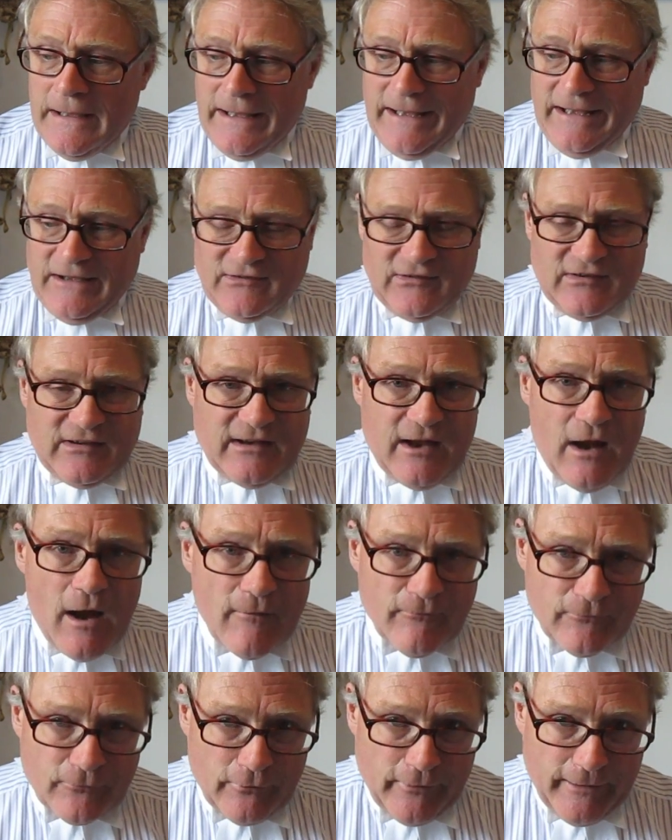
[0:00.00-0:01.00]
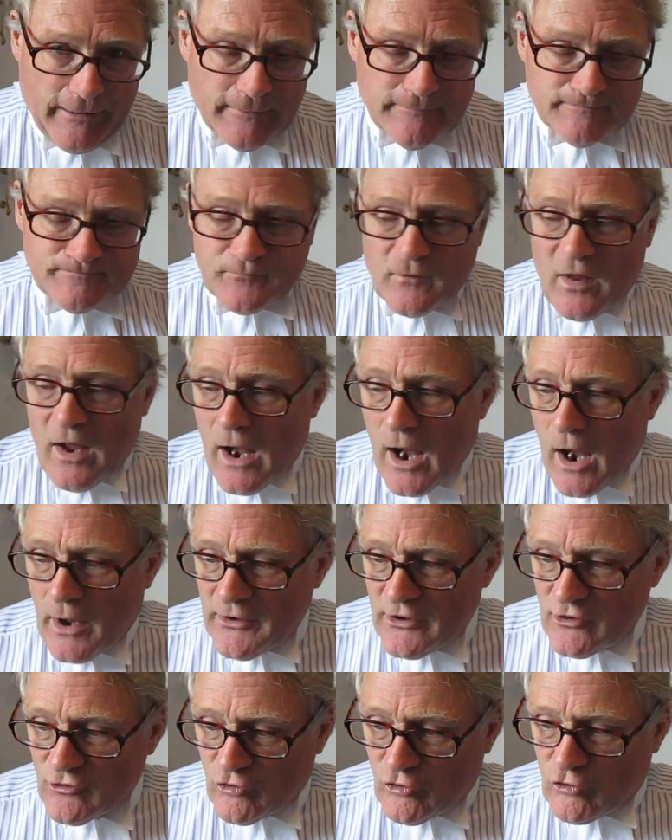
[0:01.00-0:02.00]
It's covering
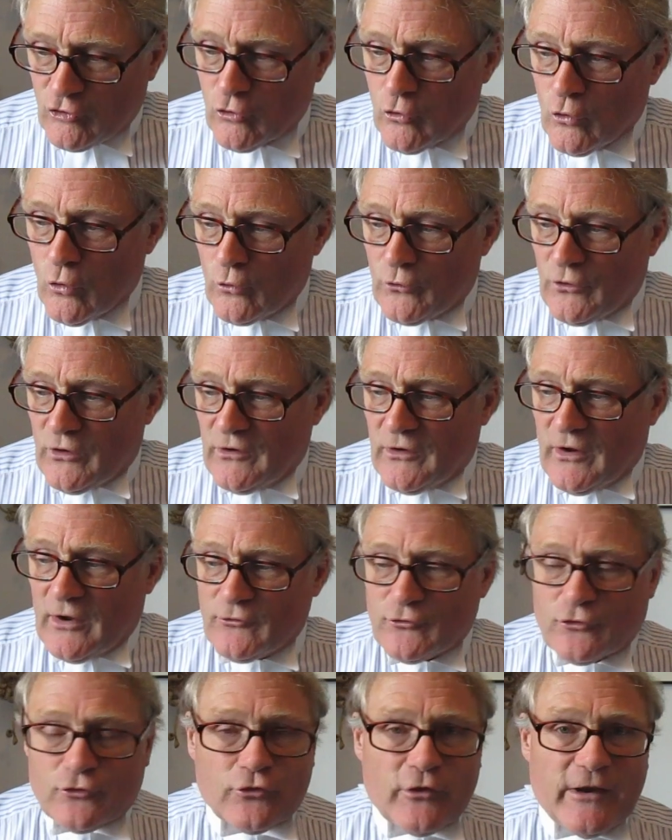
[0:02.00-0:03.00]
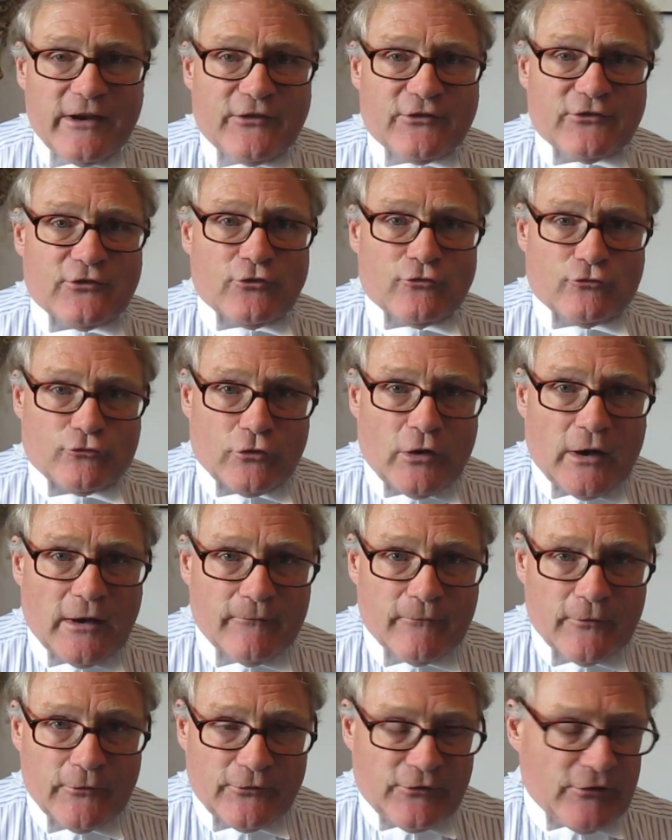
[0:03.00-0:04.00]
uninsured and untraced
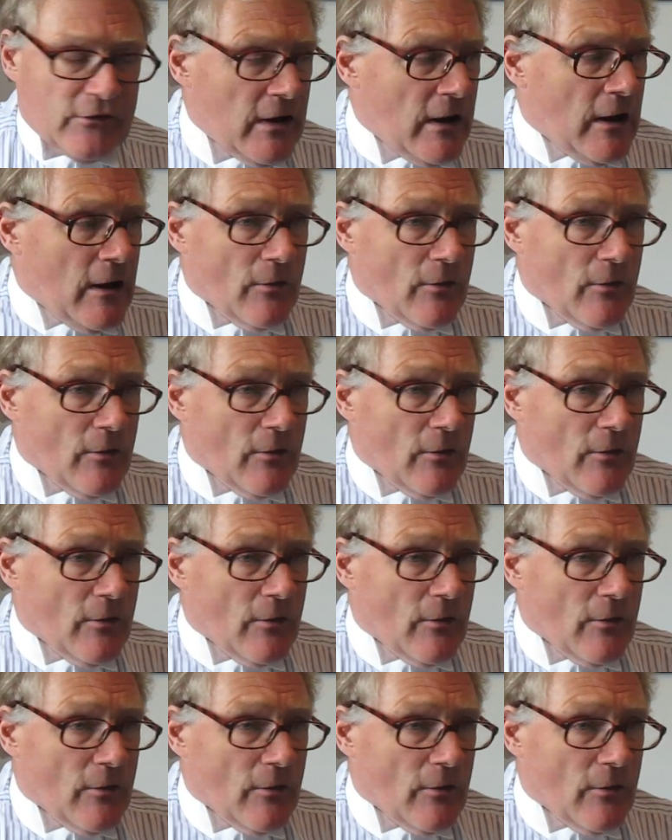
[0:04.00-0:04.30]
drivers.